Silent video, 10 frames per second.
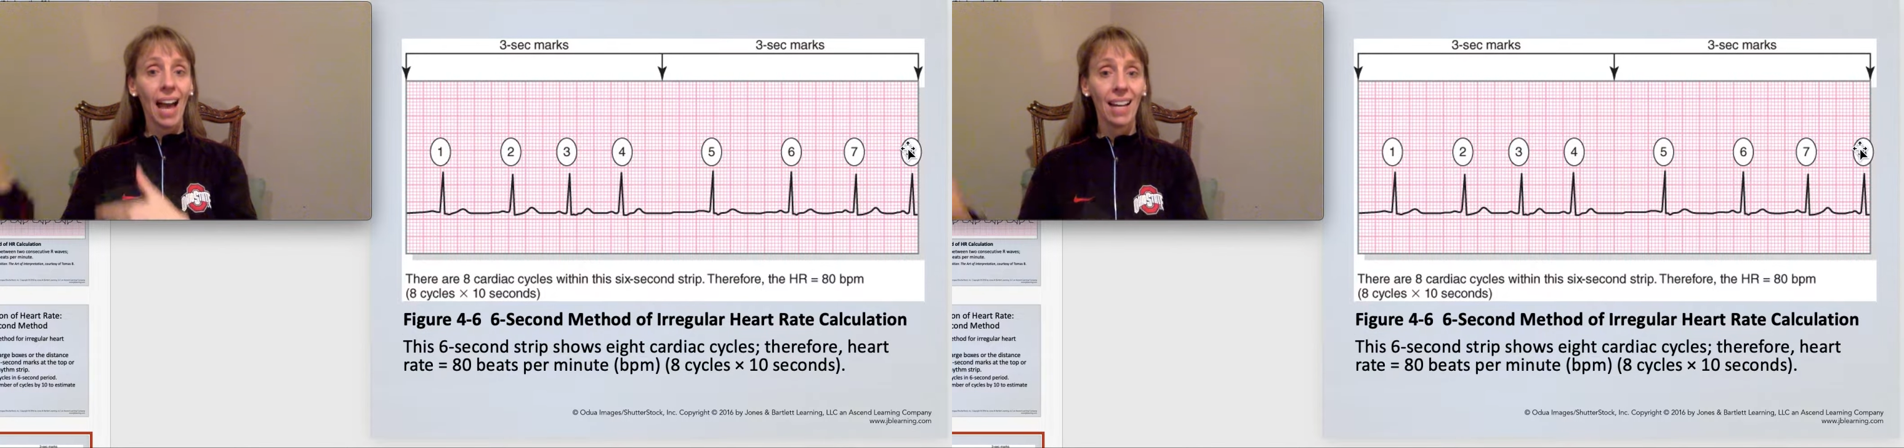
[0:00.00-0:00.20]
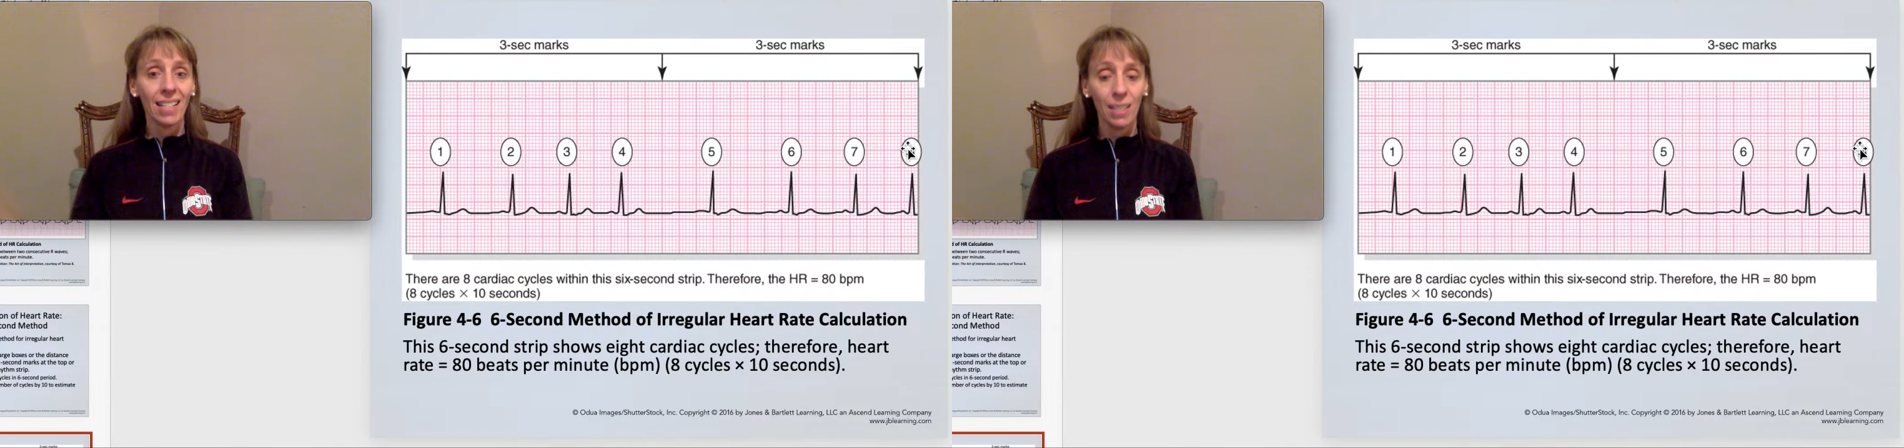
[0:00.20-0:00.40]

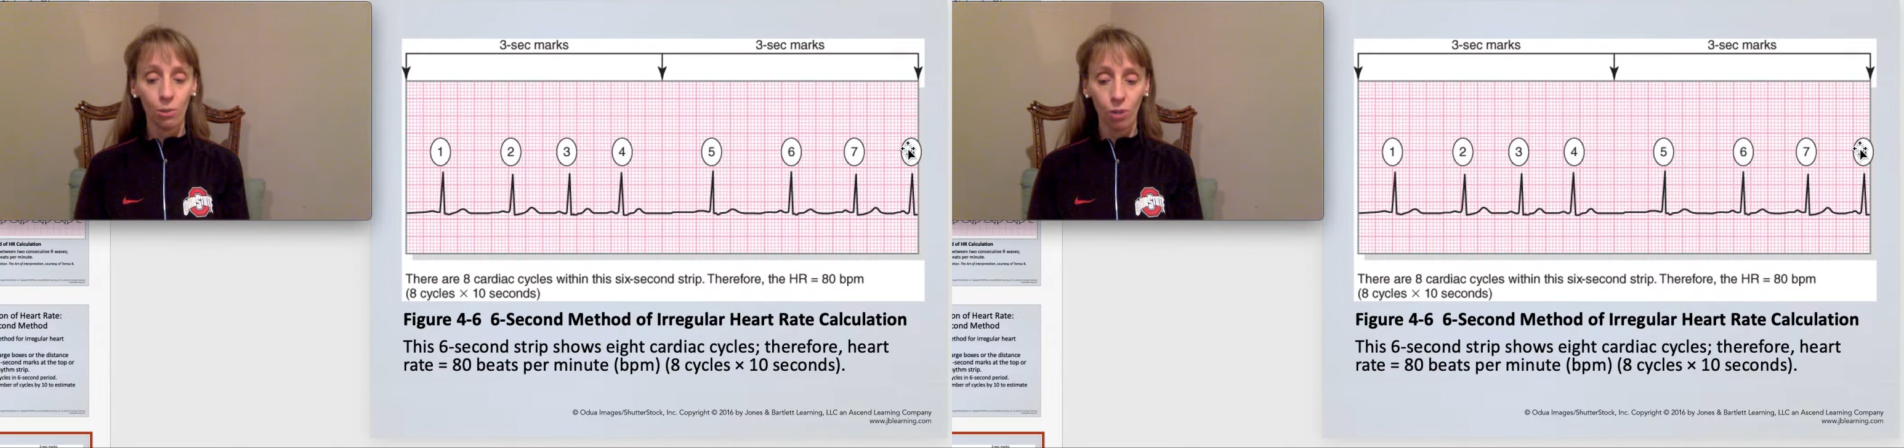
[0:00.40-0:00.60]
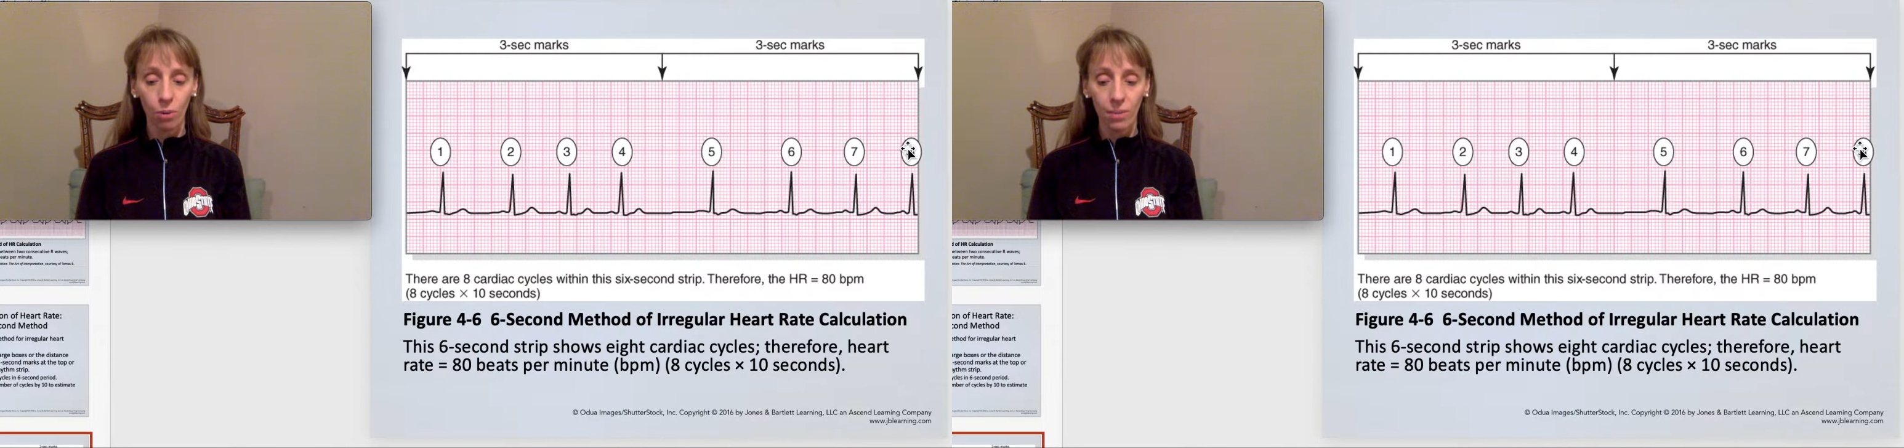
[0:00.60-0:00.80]
add a 0,
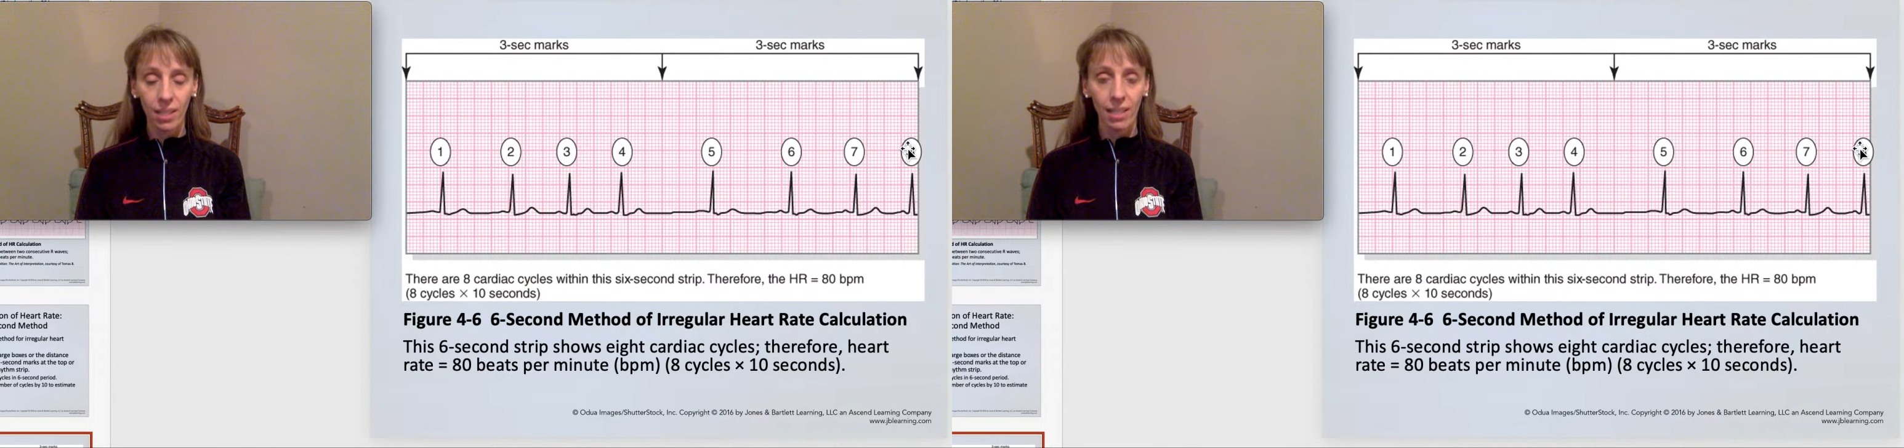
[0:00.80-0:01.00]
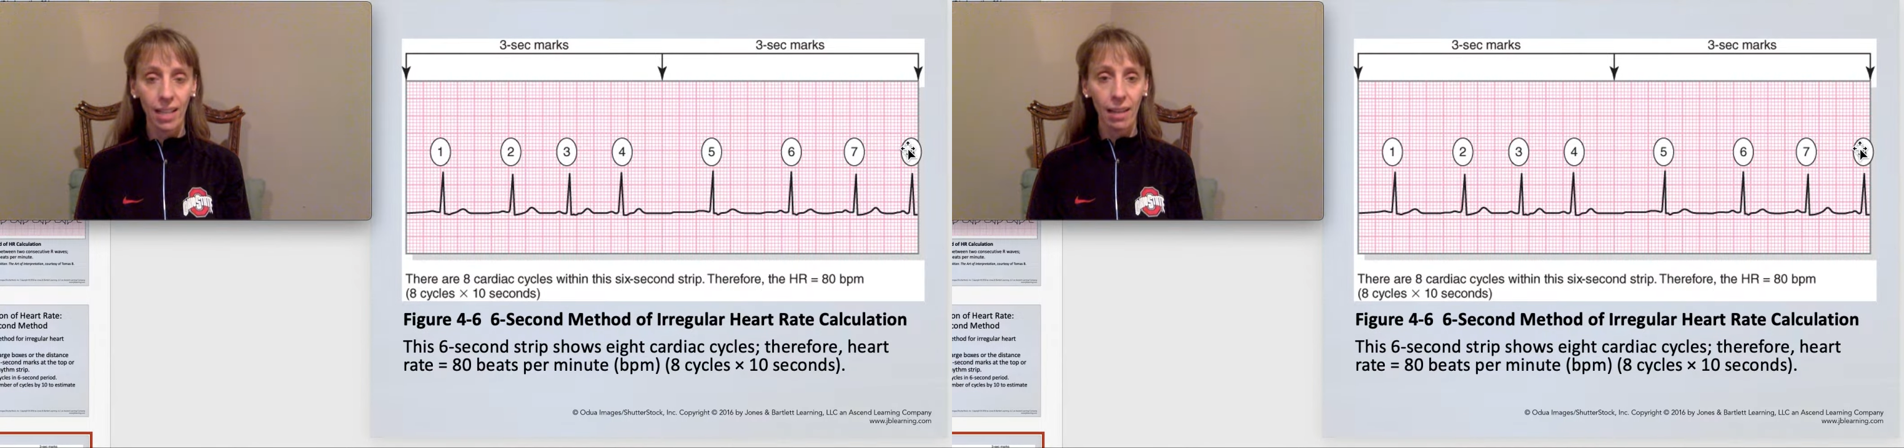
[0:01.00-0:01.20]

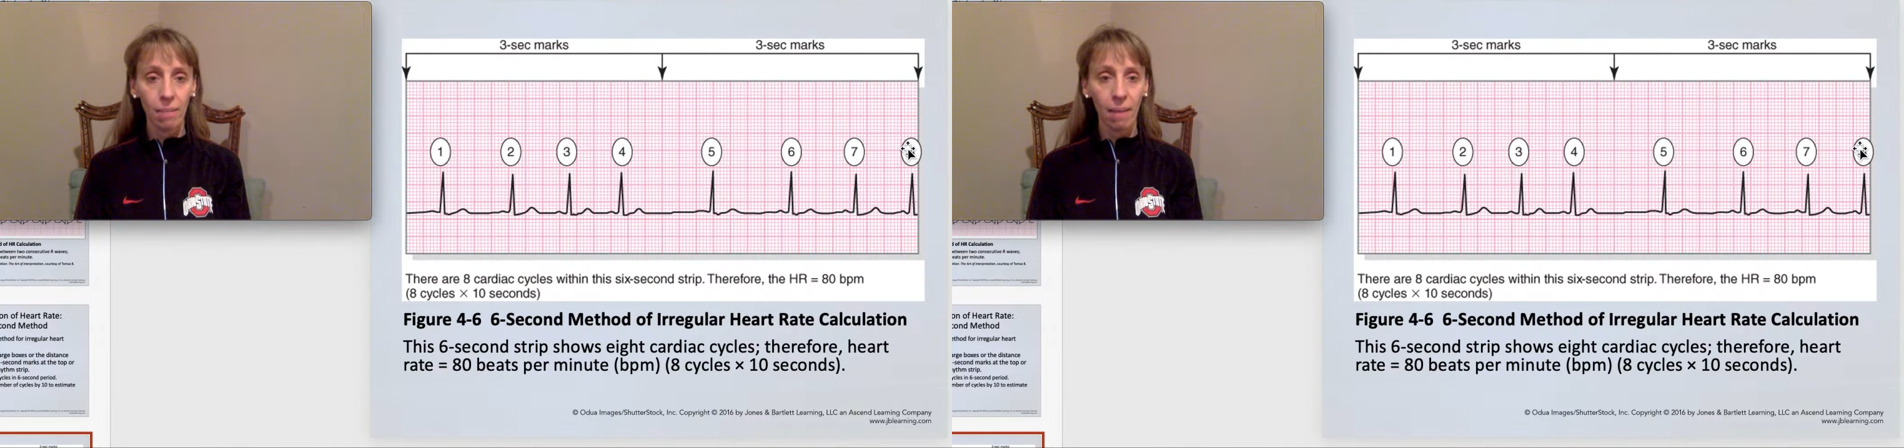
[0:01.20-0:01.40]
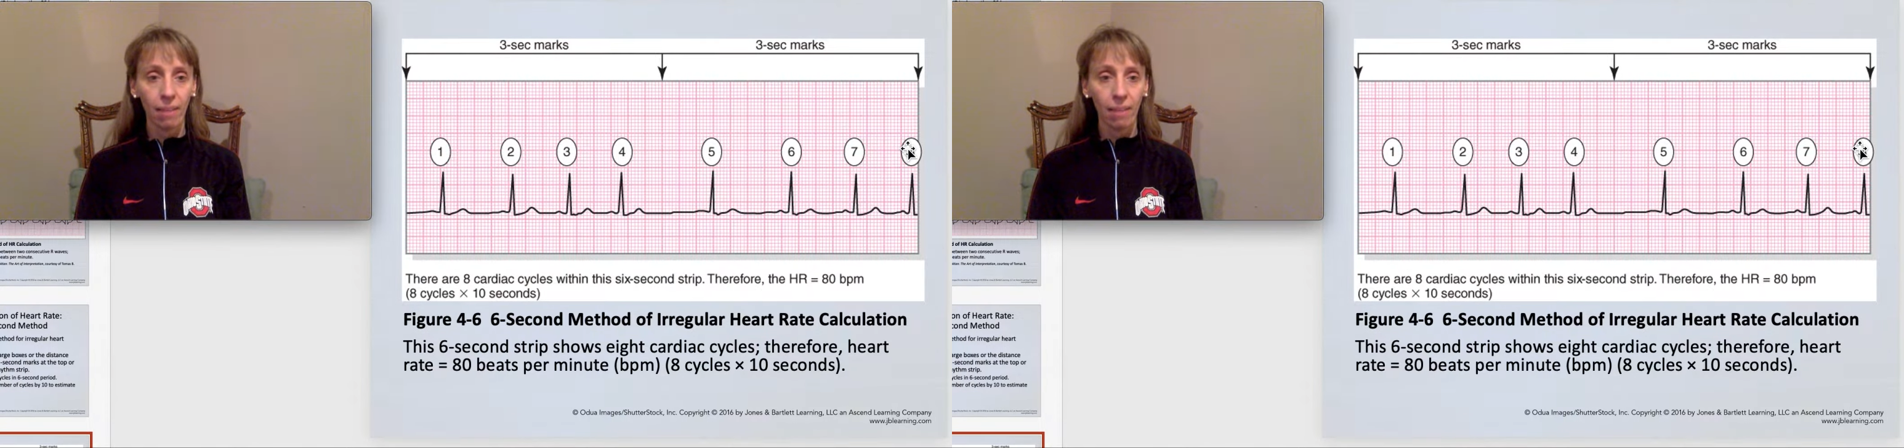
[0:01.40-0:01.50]
6-second interval.